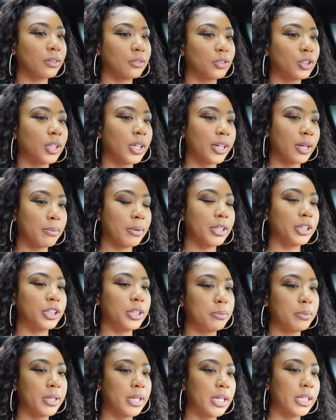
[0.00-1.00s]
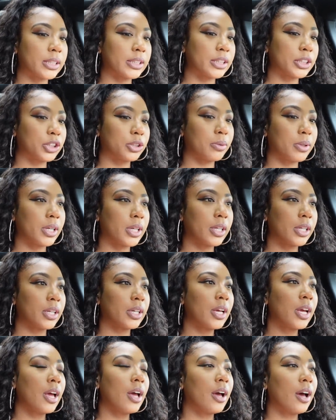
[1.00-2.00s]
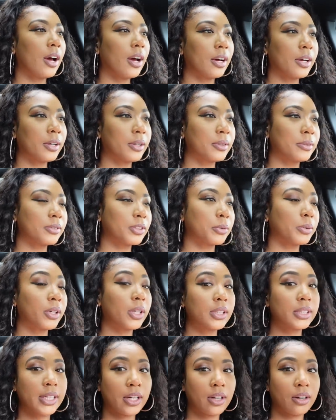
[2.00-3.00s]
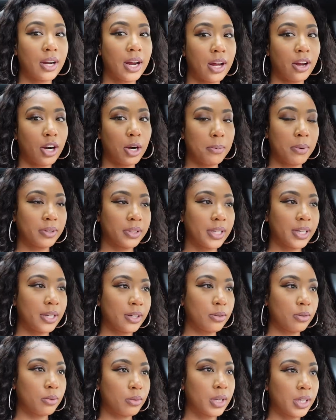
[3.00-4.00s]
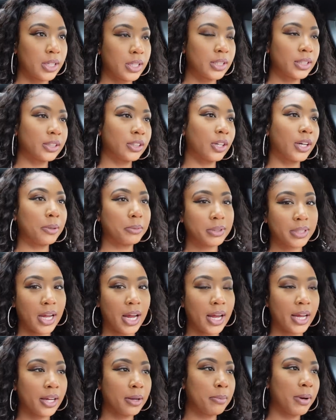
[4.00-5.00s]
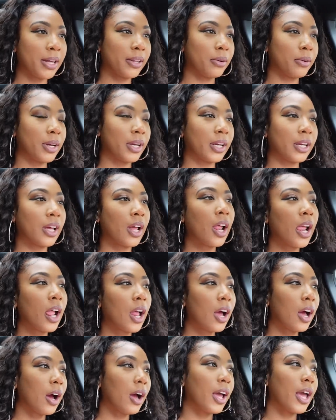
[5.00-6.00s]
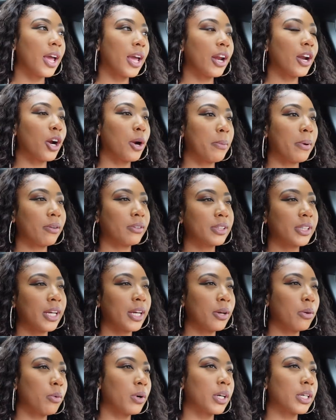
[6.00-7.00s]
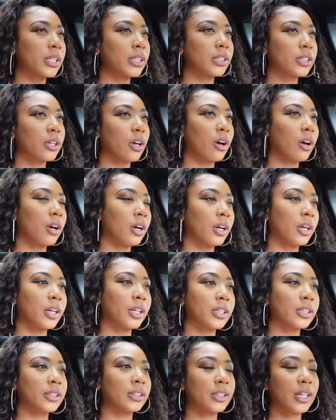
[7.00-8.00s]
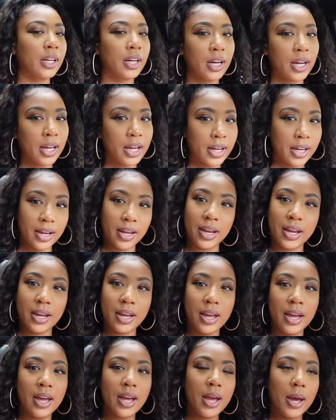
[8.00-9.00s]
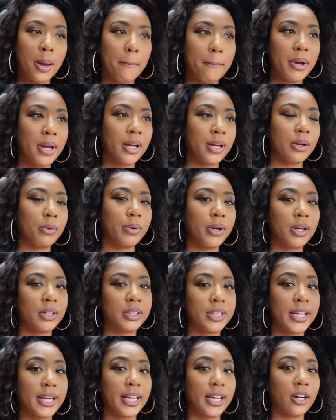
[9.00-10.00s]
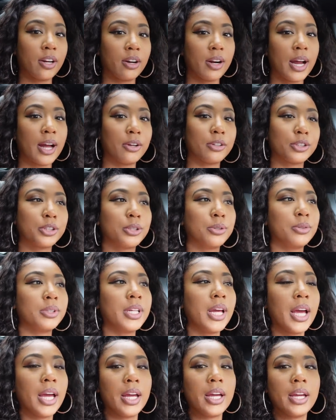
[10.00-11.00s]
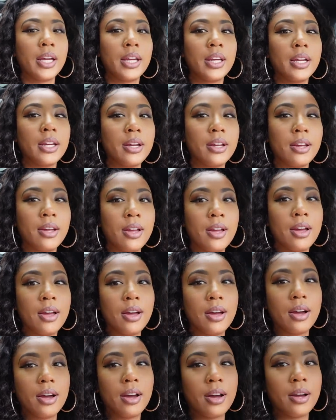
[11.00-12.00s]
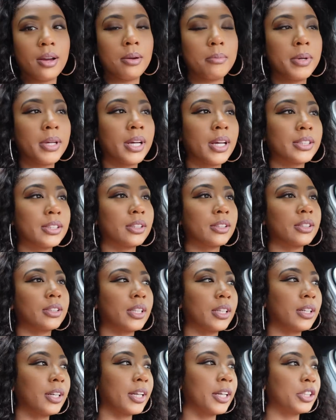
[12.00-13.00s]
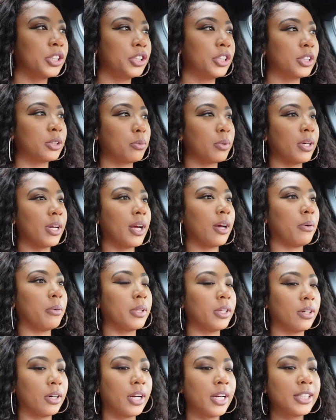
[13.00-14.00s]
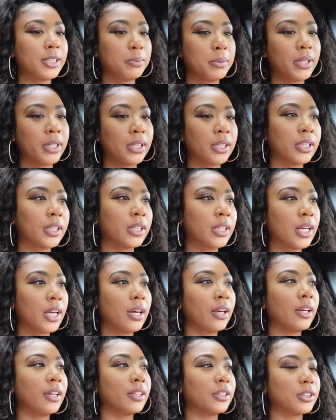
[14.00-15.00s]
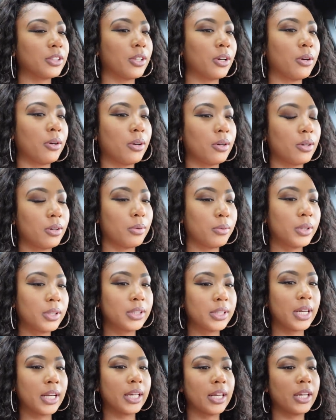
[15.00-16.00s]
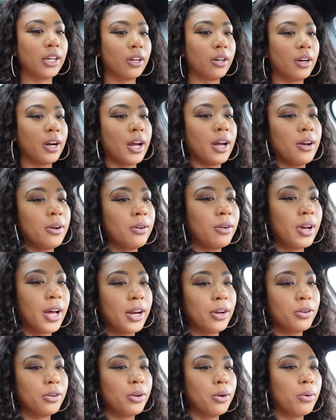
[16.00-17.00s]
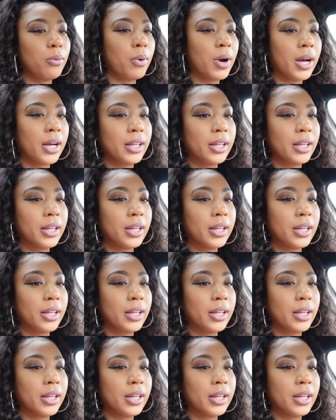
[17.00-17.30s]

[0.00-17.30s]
trying to get my GPS situated. So we're gonna her out. Her birthday was, her name's Kaya, by the way, and her birthday was on Sunday, but we are taking her out today because on Sunday she just went out with her husband. So we're taking her out. I don't know why.